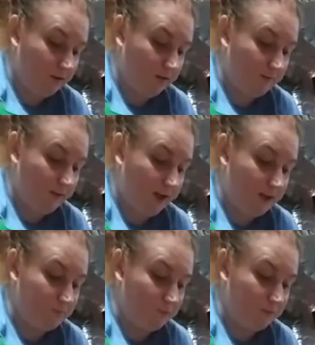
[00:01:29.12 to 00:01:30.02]
If I
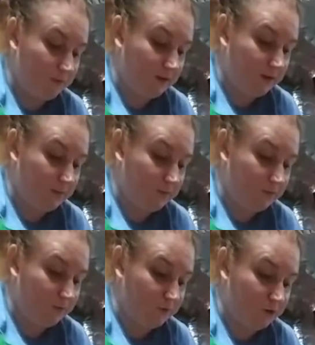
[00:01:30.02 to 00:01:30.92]
had more ability to
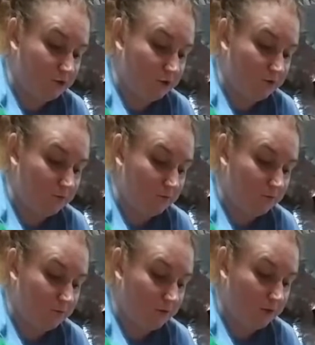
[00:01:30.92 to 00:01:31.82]
maneuver, I'd show you,
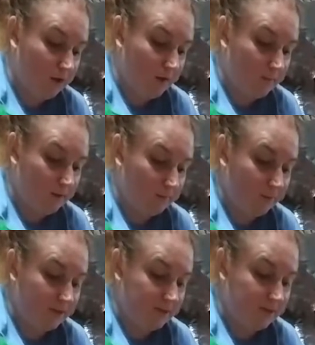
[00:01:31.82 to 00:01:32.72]
but I'm
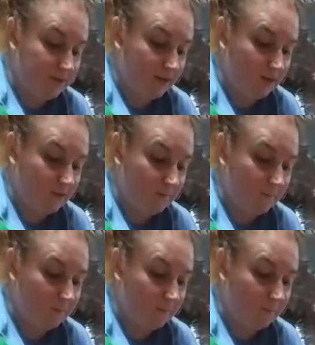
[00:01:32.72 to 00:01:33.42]
pressing down